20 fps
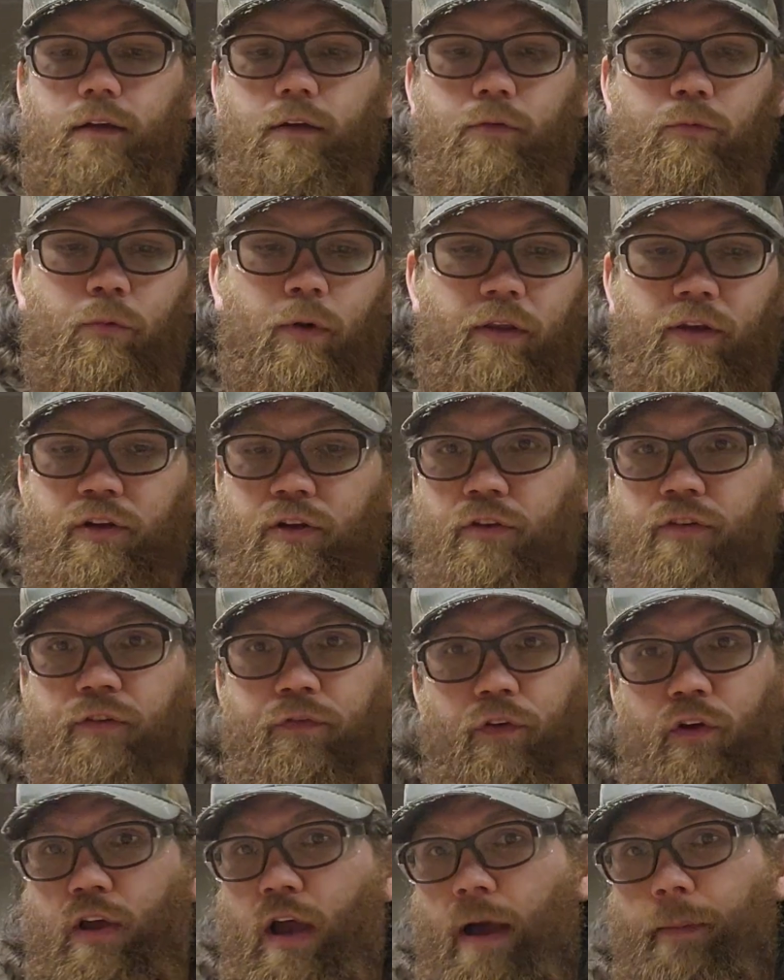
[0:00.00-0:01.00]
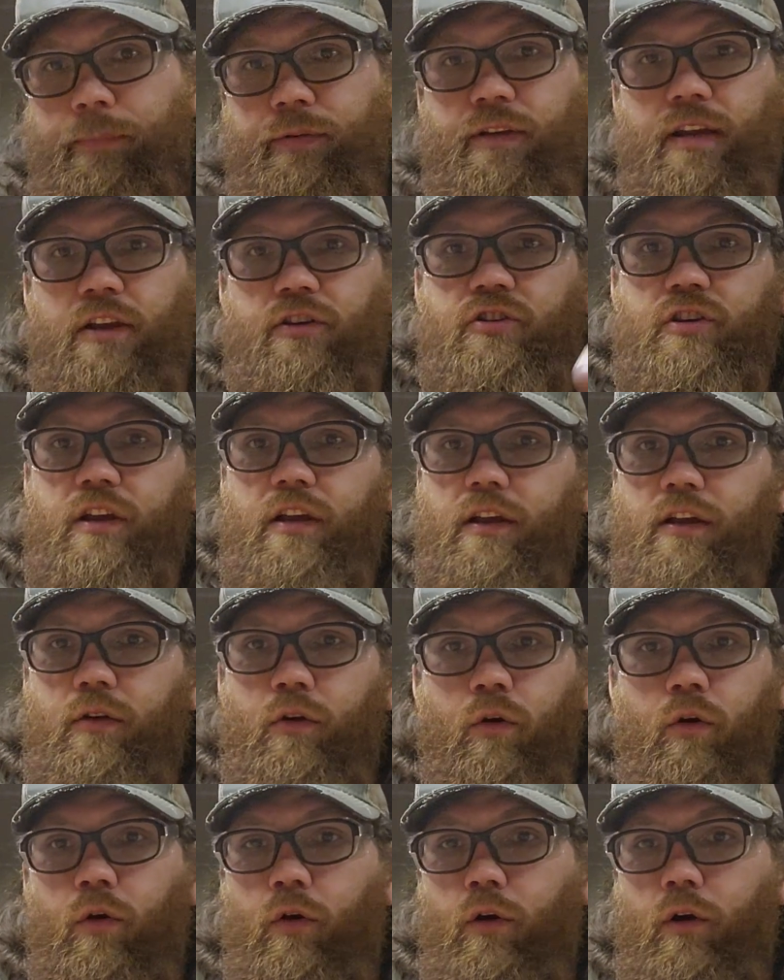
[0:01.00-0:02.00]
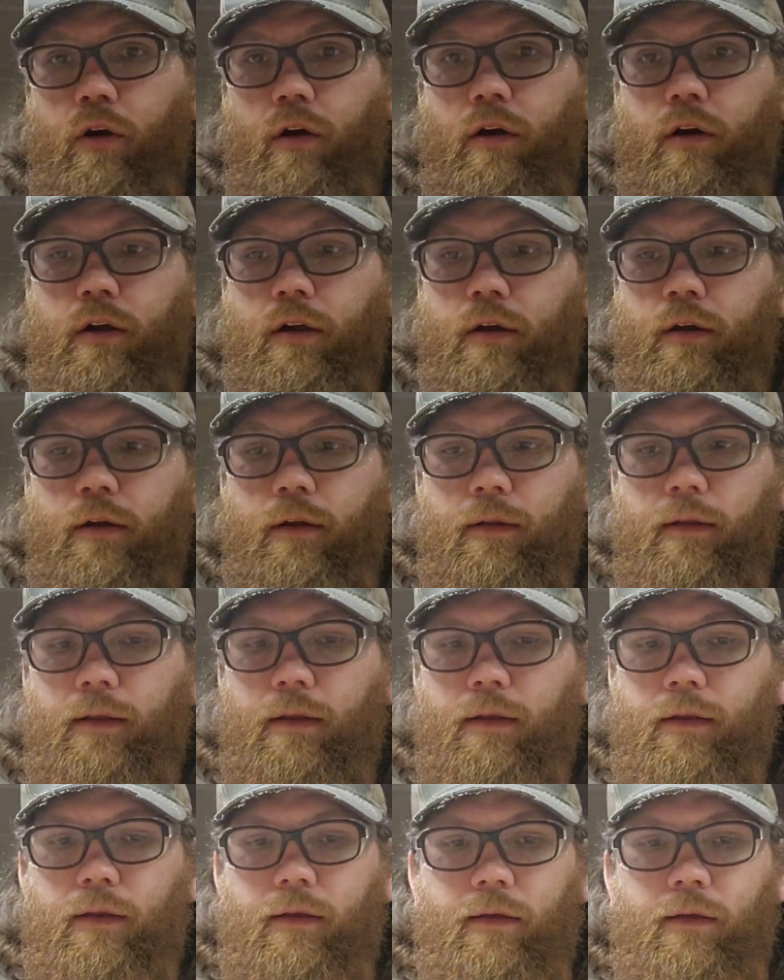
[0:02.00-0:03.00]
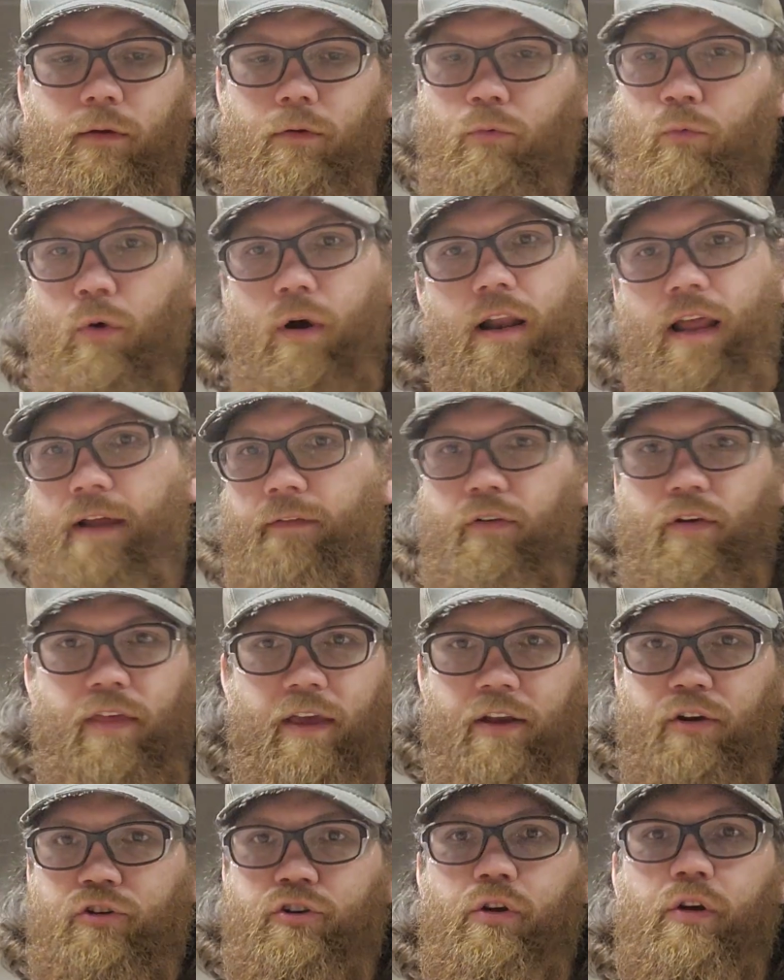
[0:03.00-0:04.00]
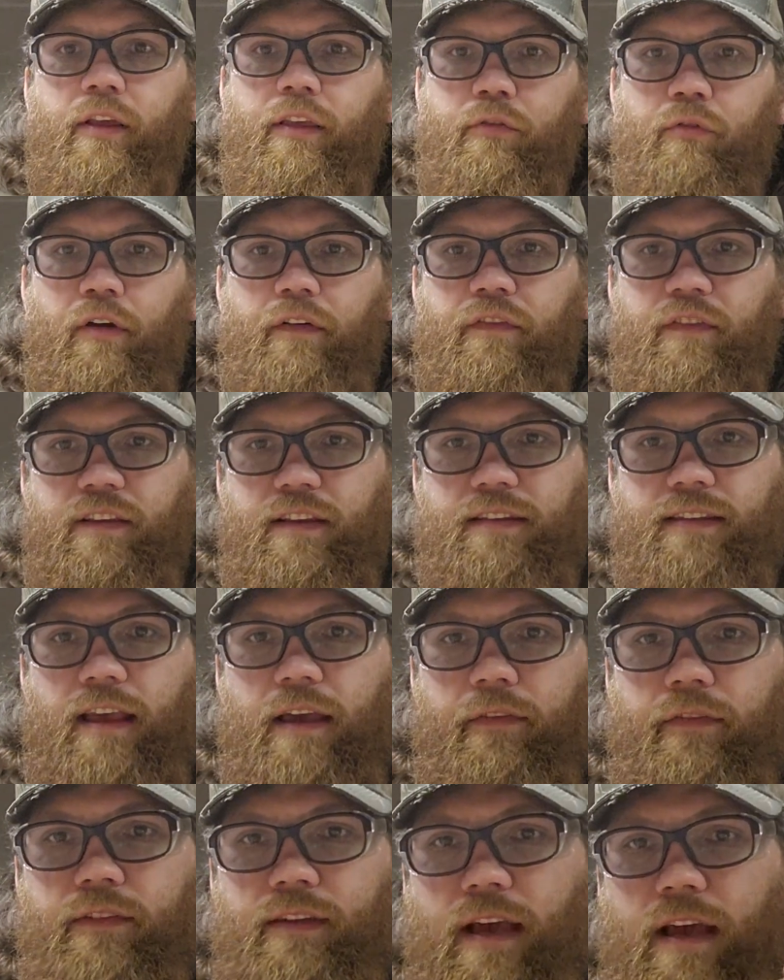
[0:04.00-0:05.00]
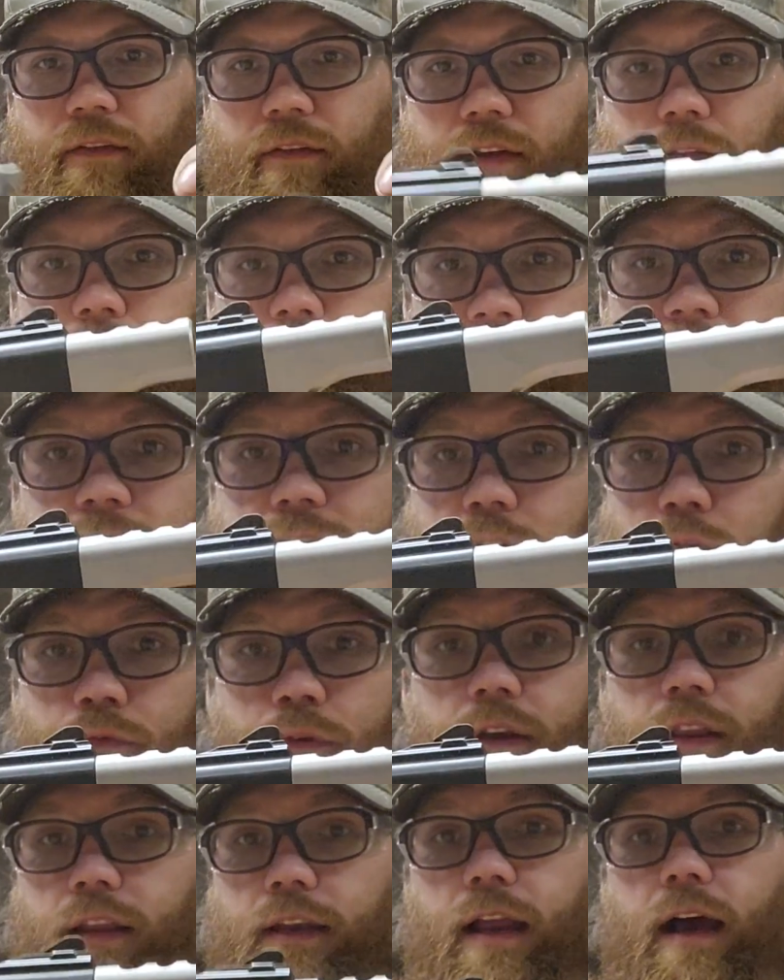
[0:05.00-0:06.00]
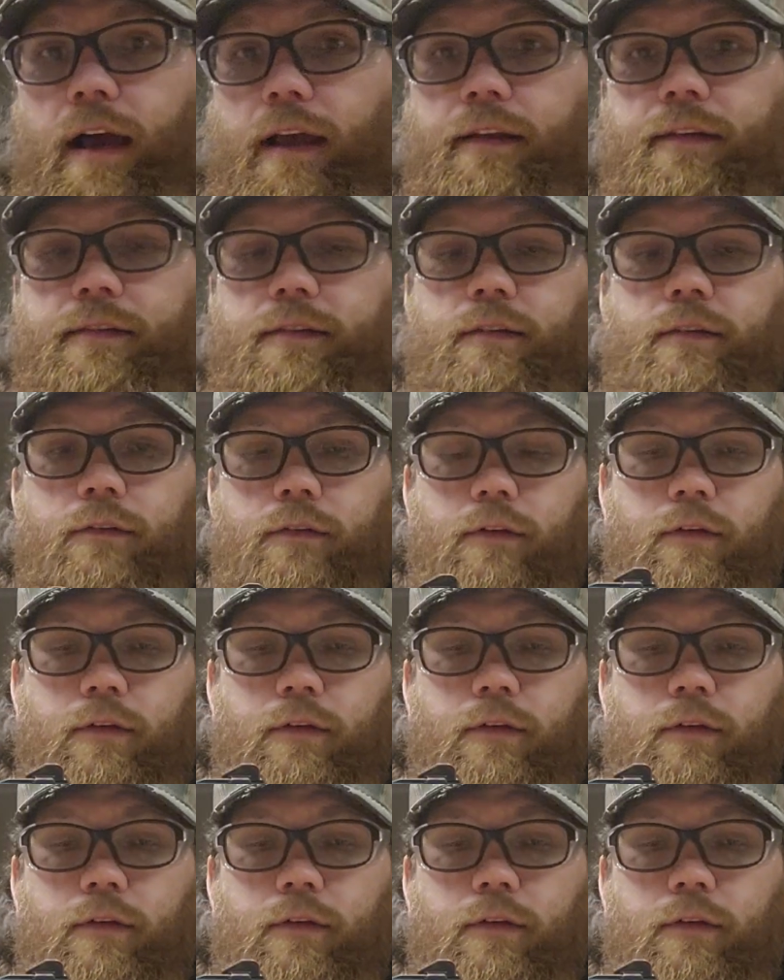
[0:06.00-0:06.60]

whether you use it for competition or whatever that you're shooting 357s out of it. These are really nice.